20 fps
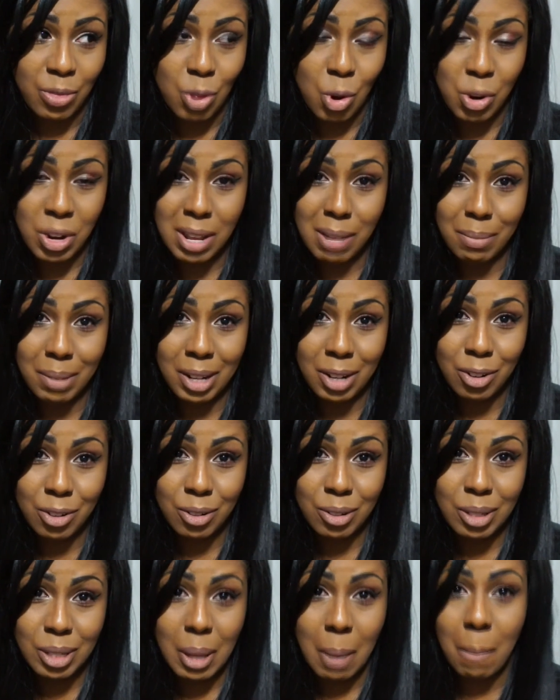30
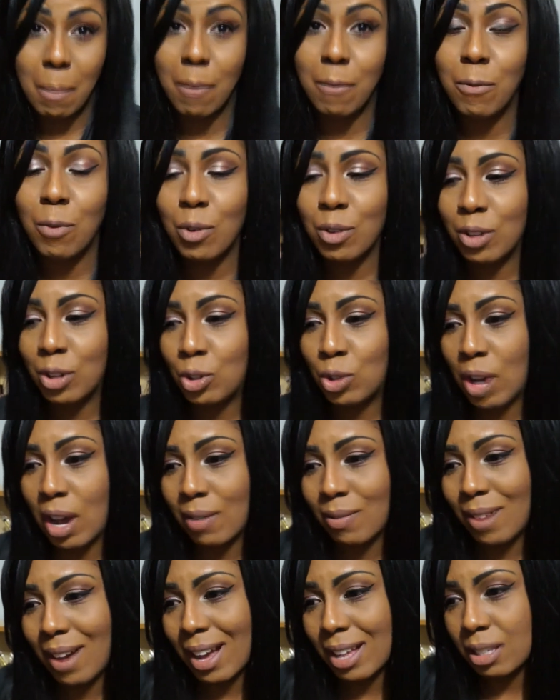meters before the
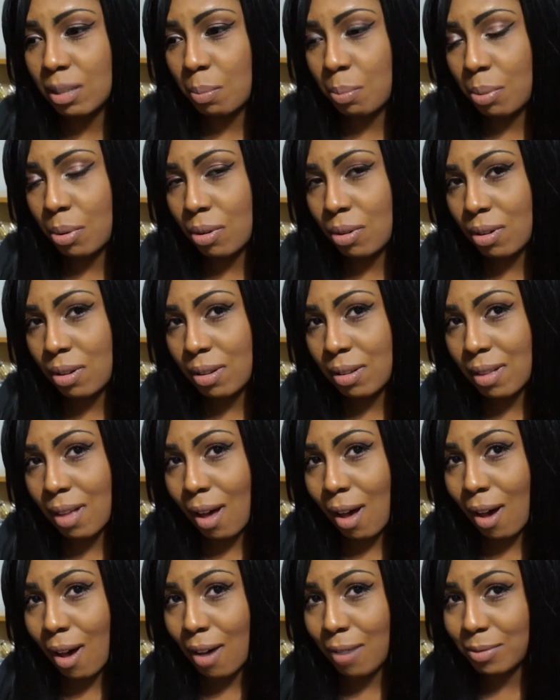driver had to
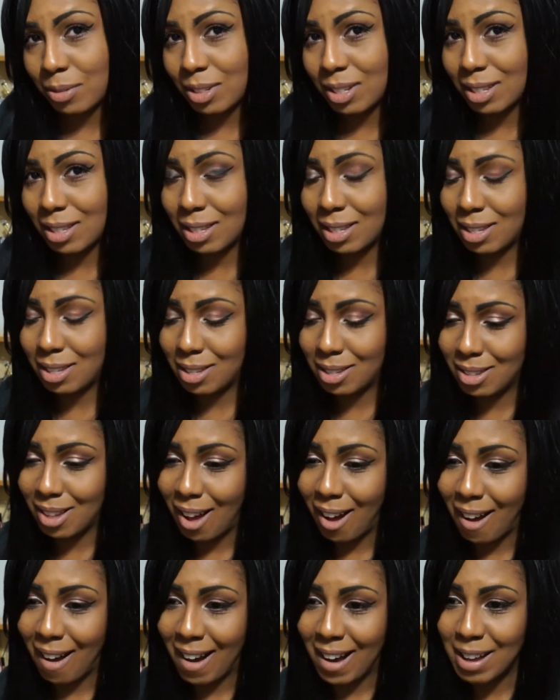pull off to the
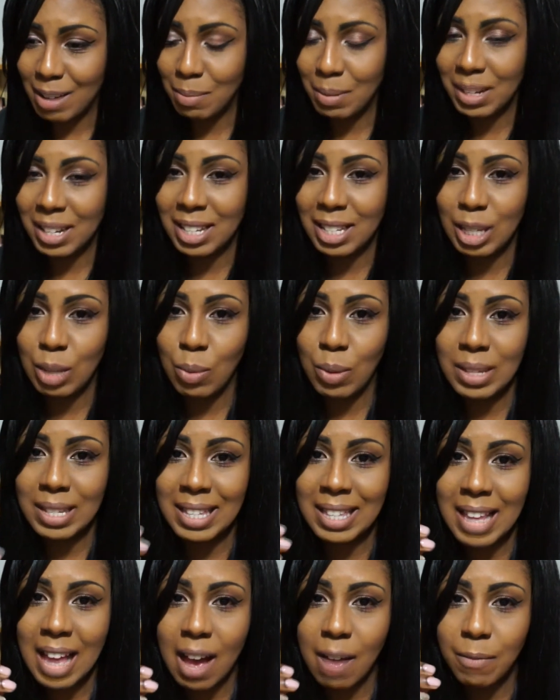side because he was
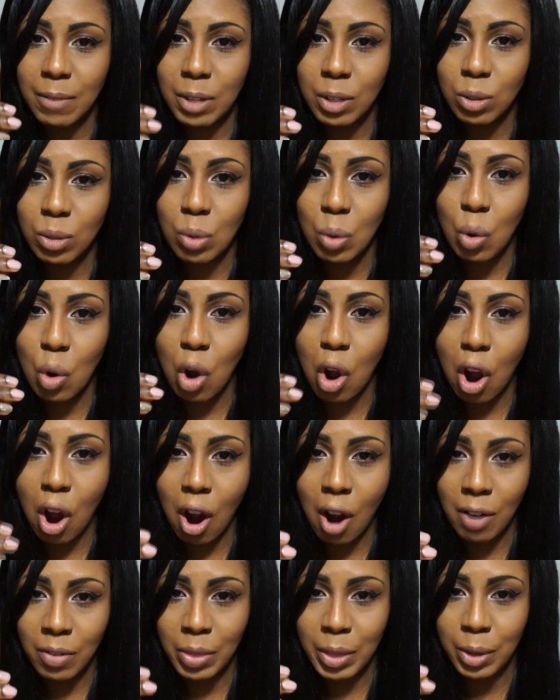laughing so
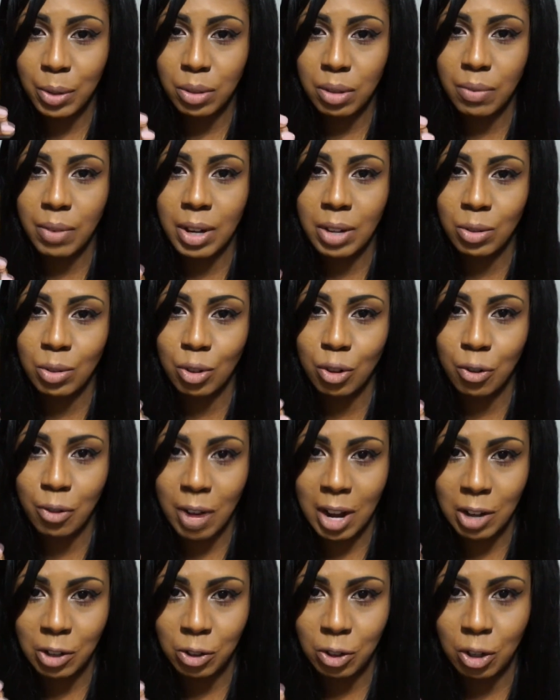hard that he was afraid he was going to
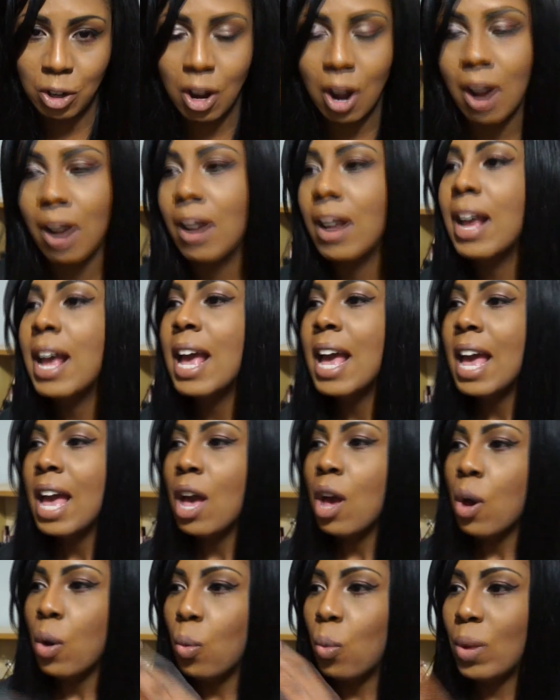crash the car.
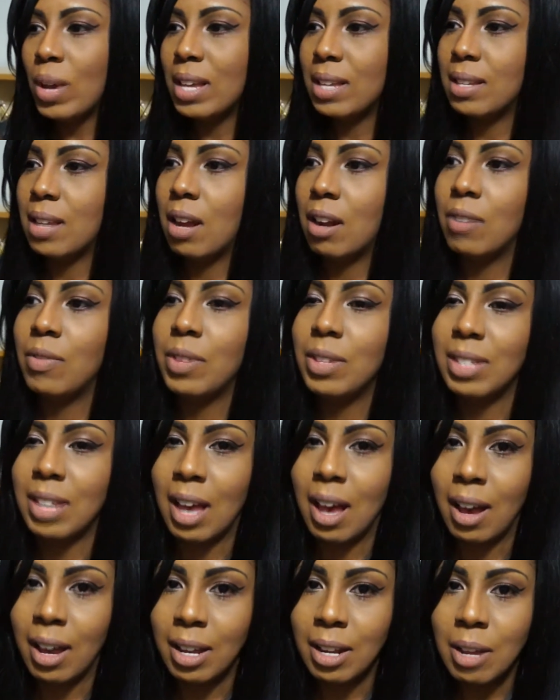We sat on the
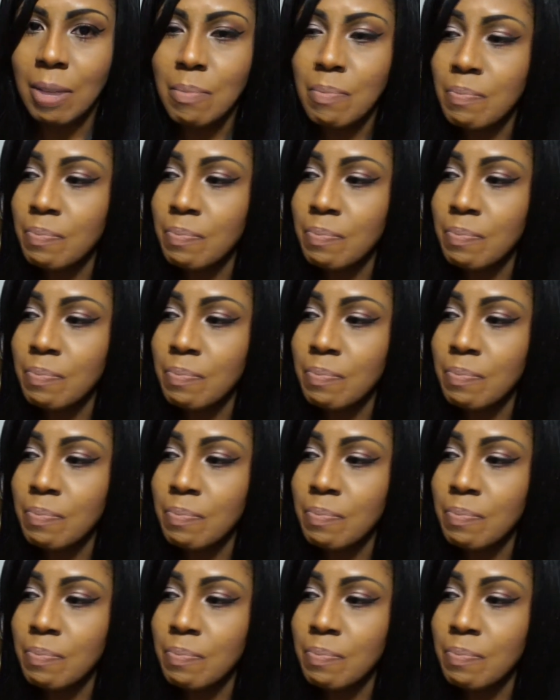side